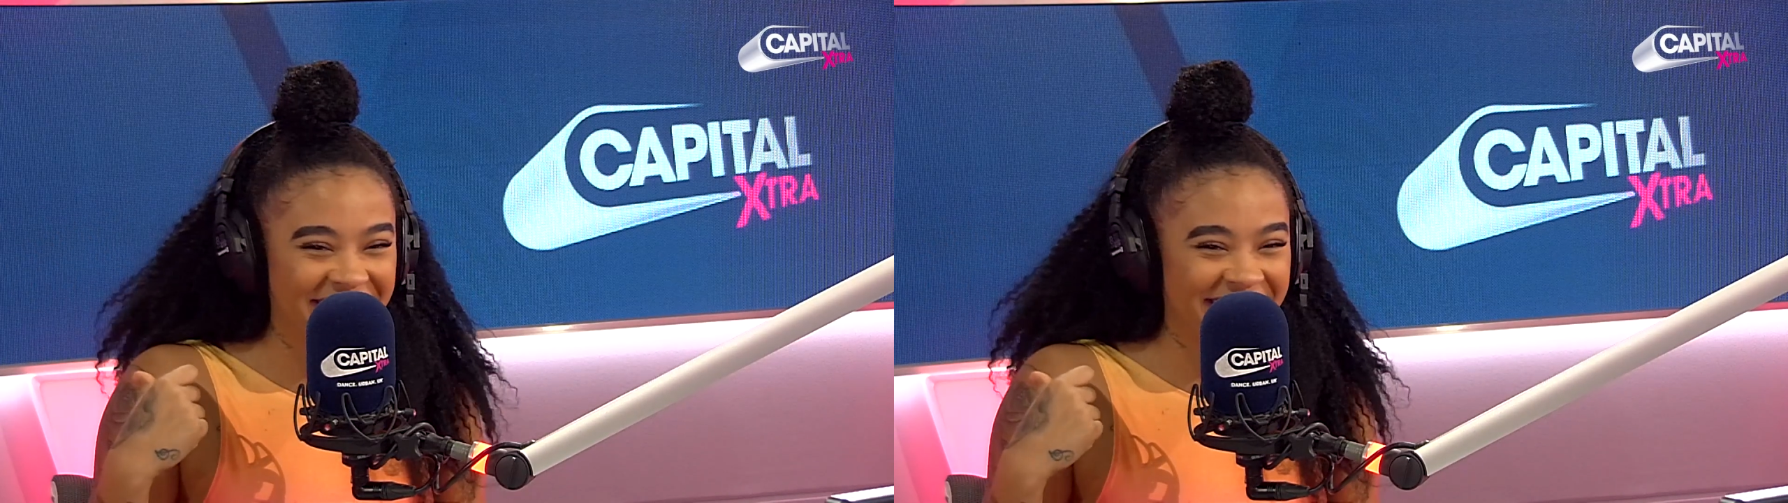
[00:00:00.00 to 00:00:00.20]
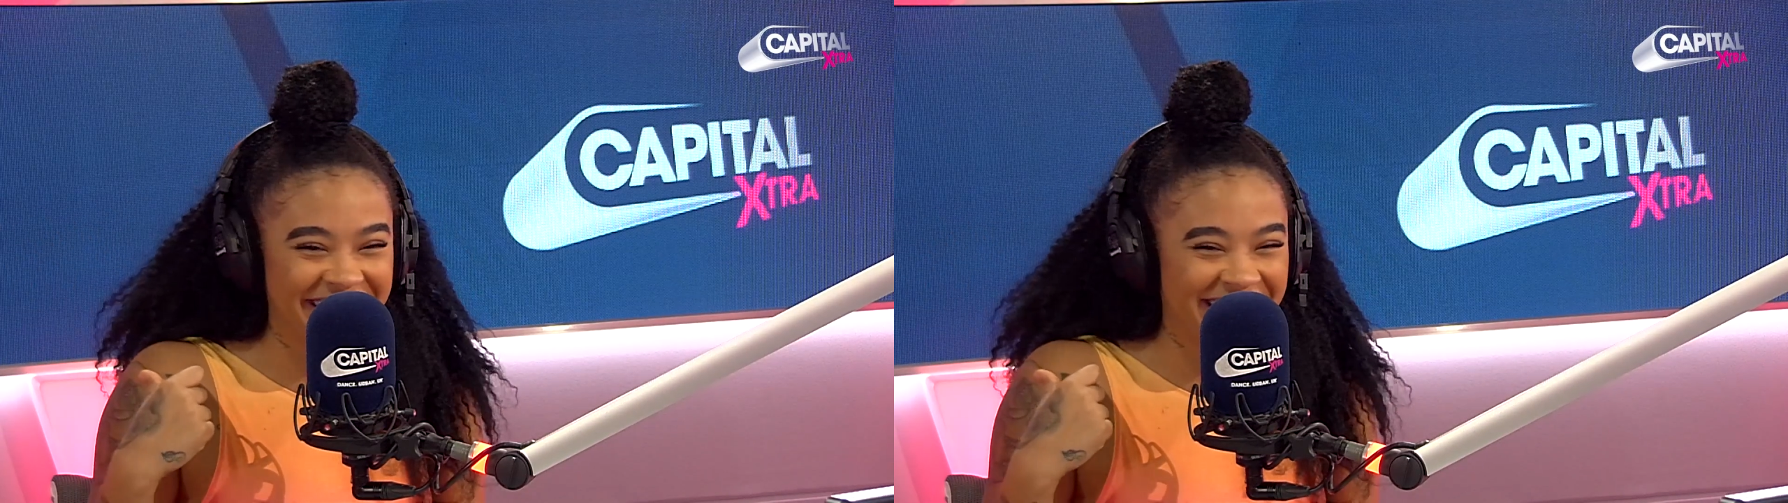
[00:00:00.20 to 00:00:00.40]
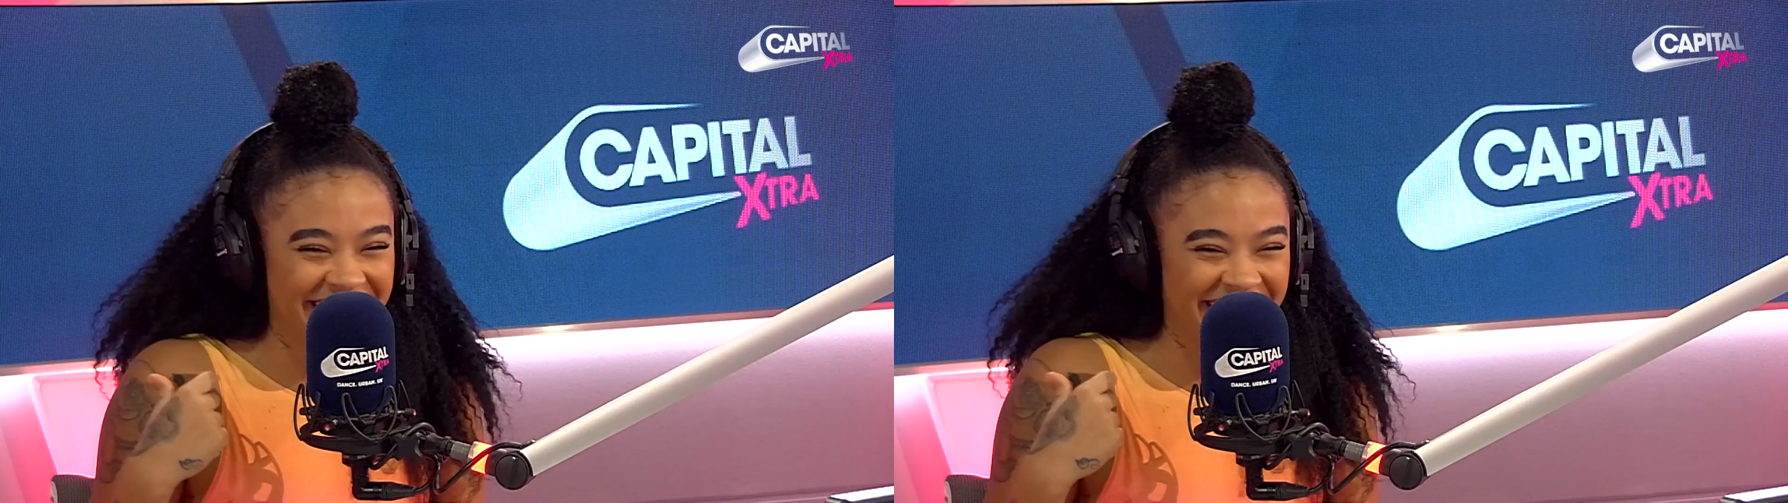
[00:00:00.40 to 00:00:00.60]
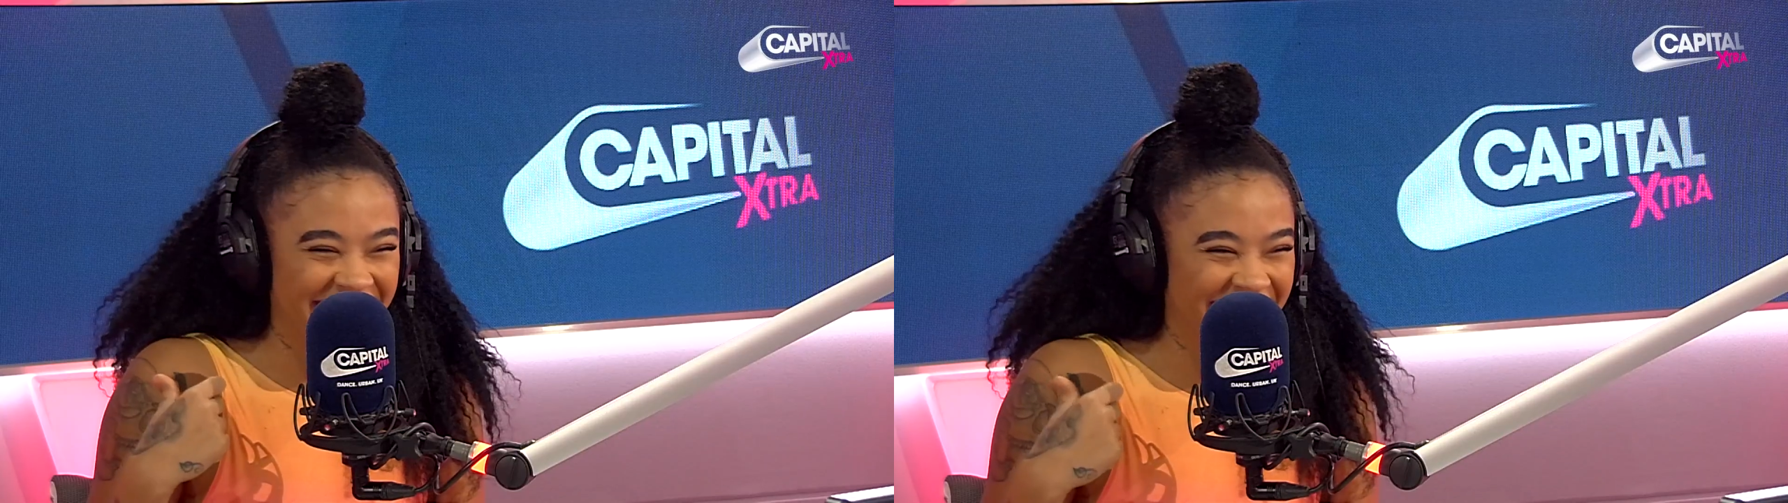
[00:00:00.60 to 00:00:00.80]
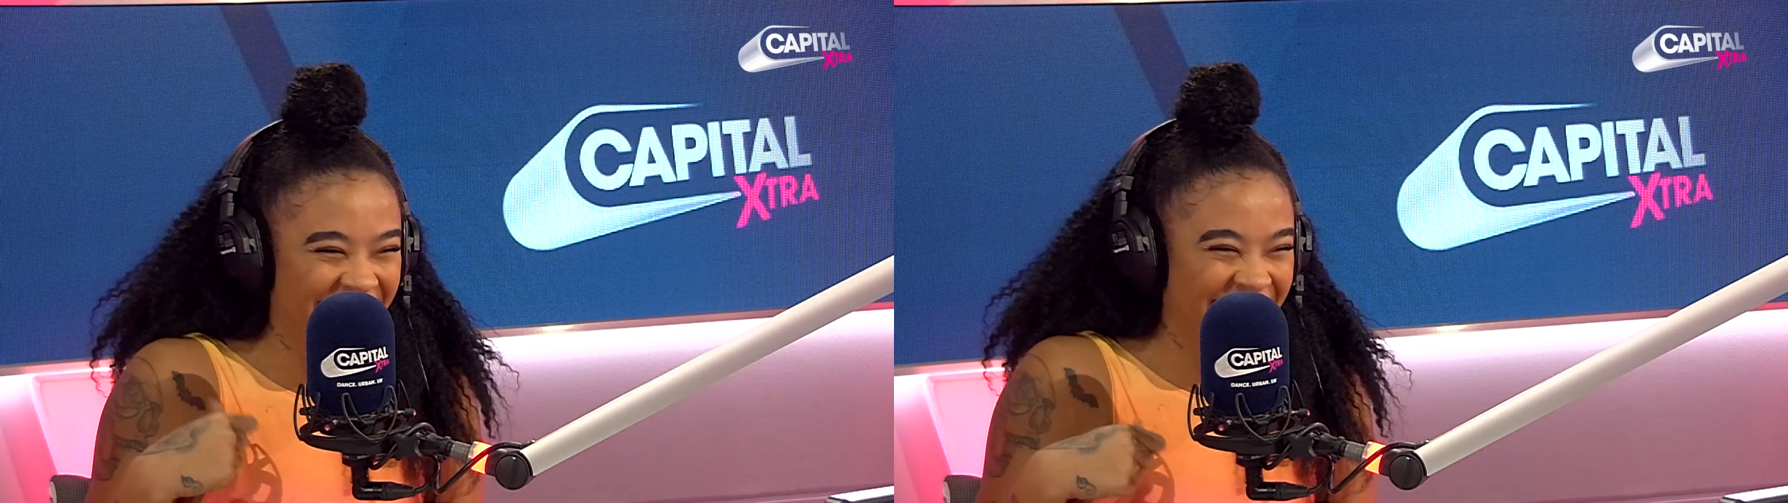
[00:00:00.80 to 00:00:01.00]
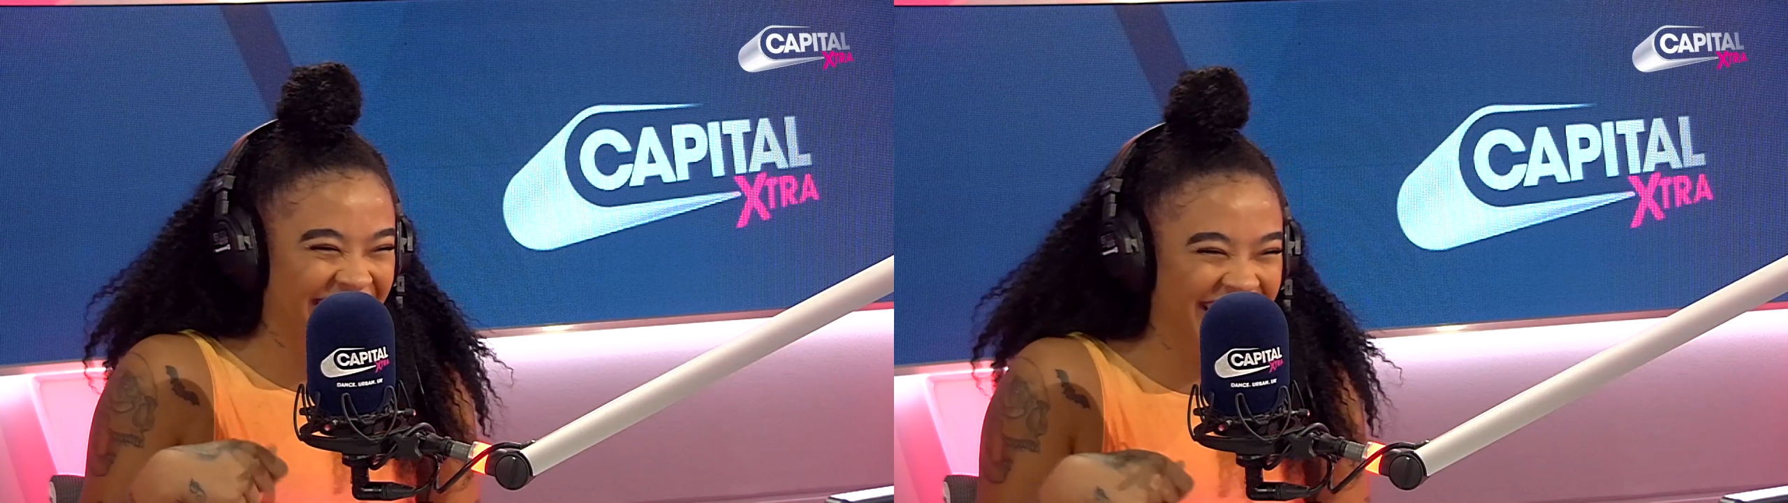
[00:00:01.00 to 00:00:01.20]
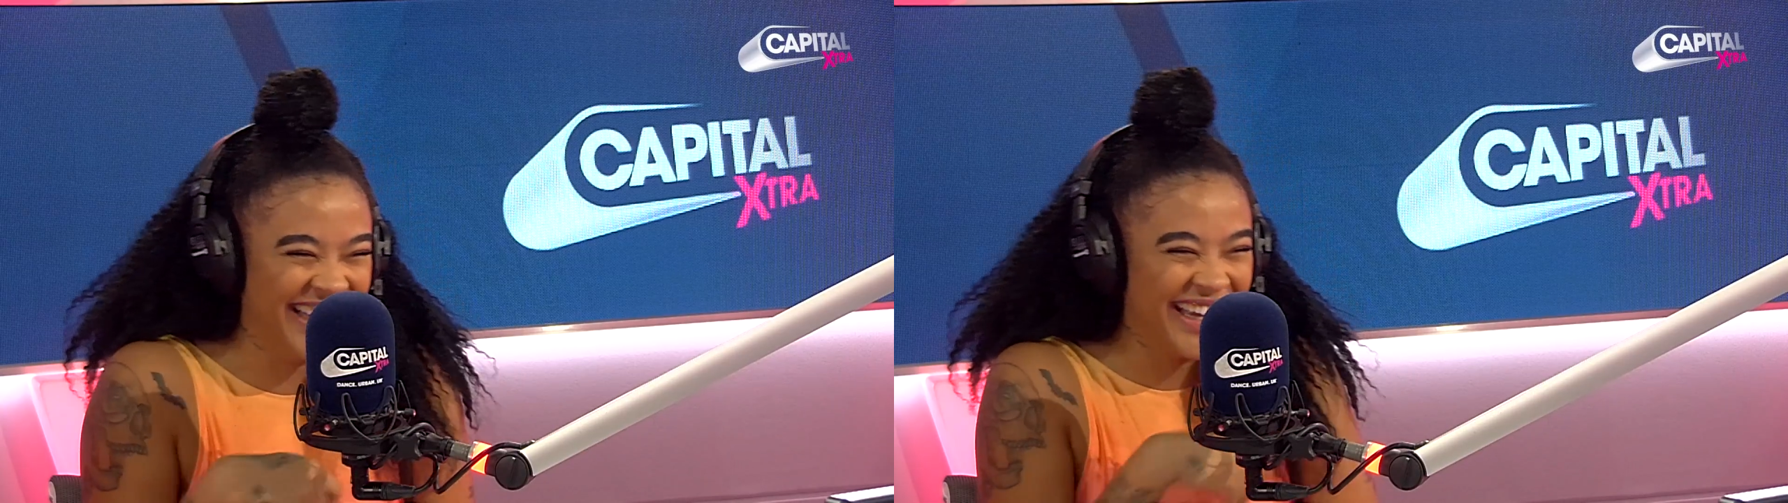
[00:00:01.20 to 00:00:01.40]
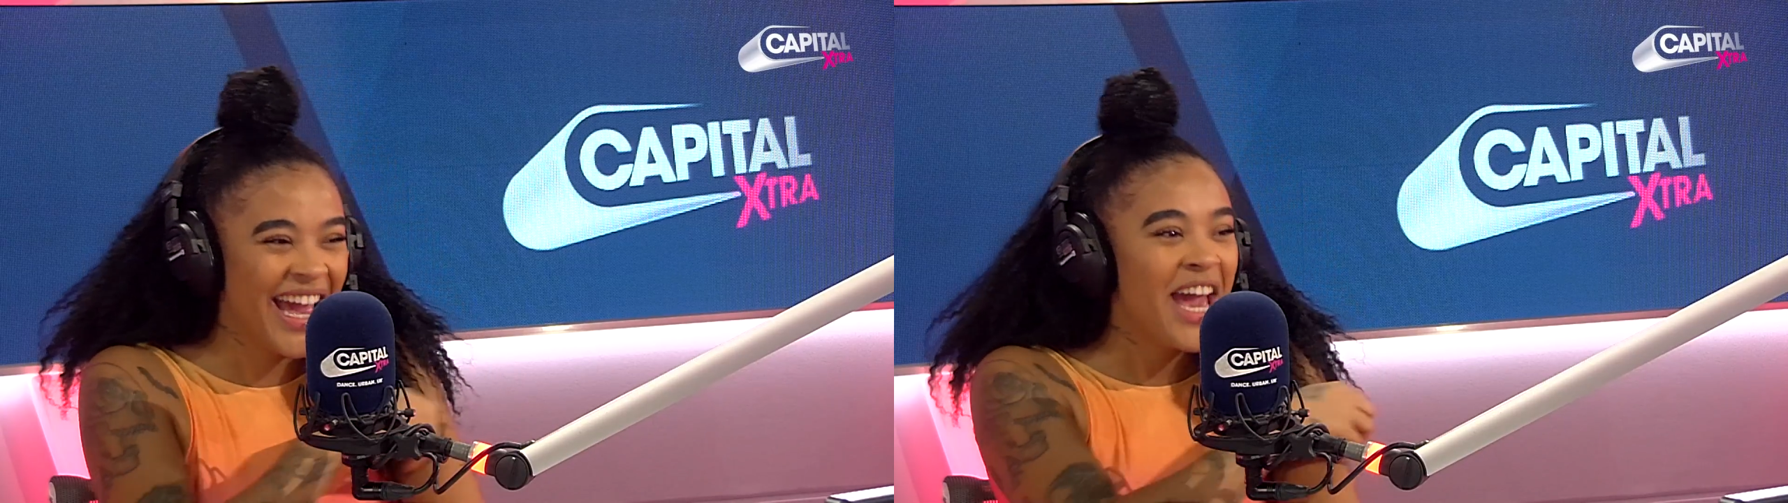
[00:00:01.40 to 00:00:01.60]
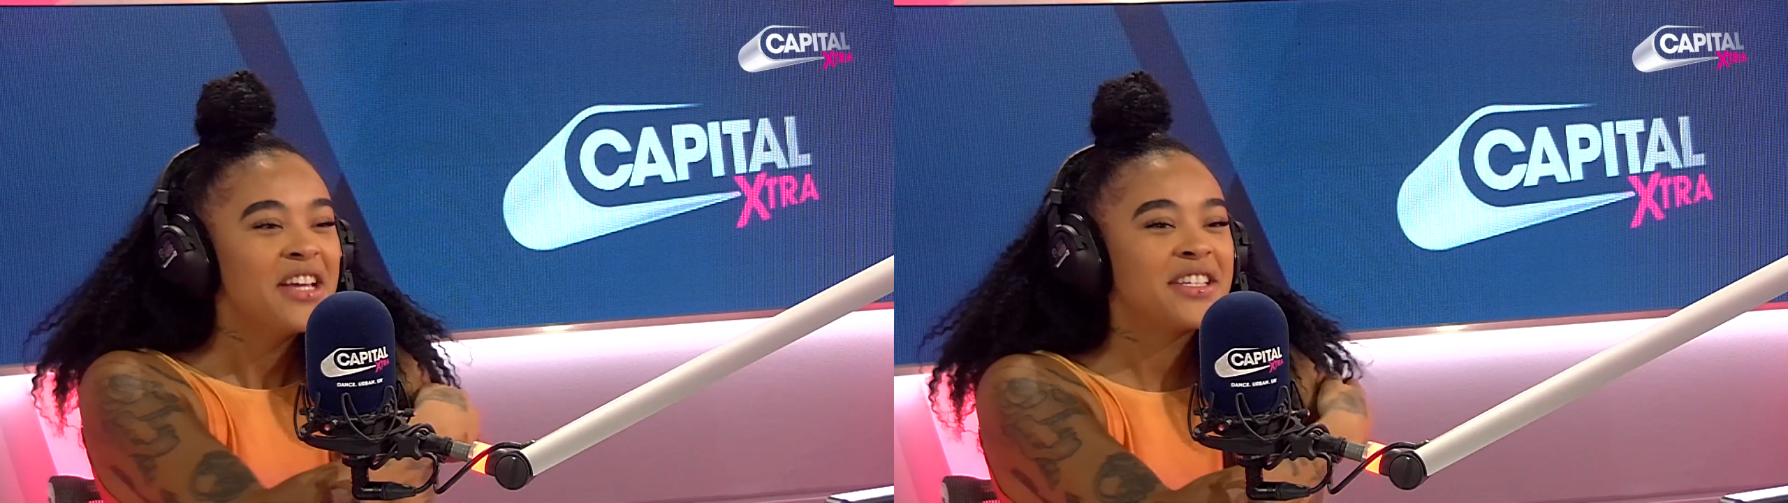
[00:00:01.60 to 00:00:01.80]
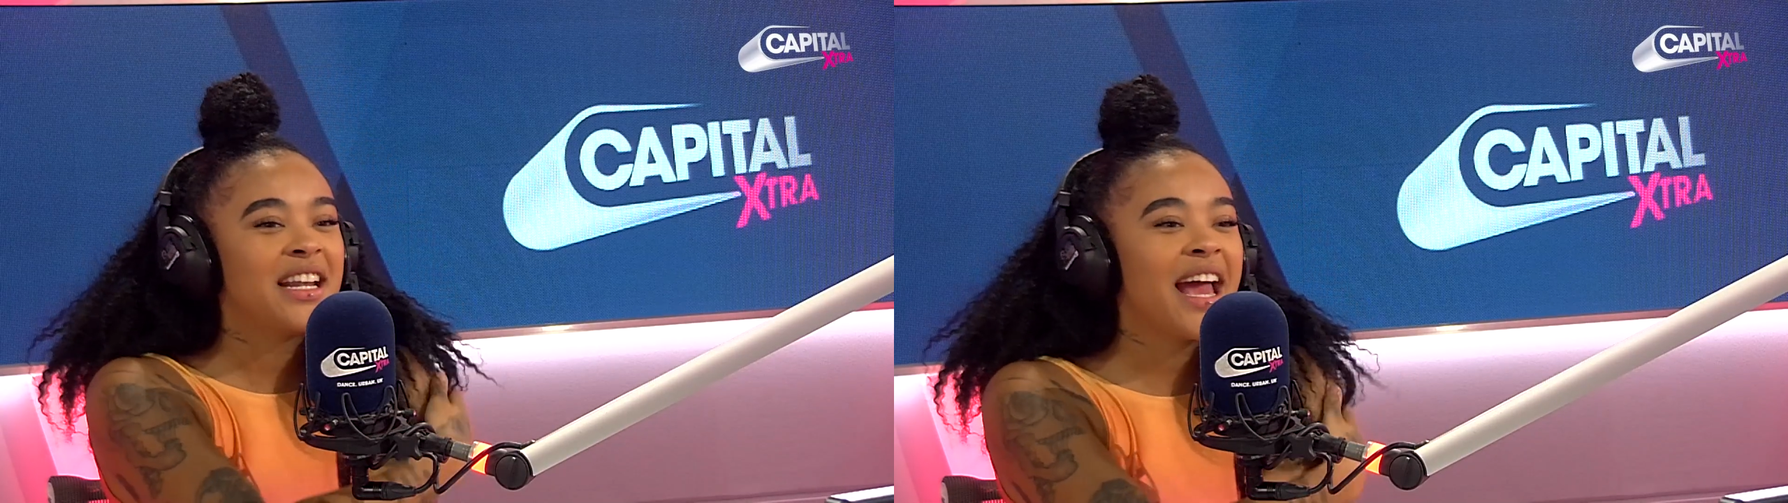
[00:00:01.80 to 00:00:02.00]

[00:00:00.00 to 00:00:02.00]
So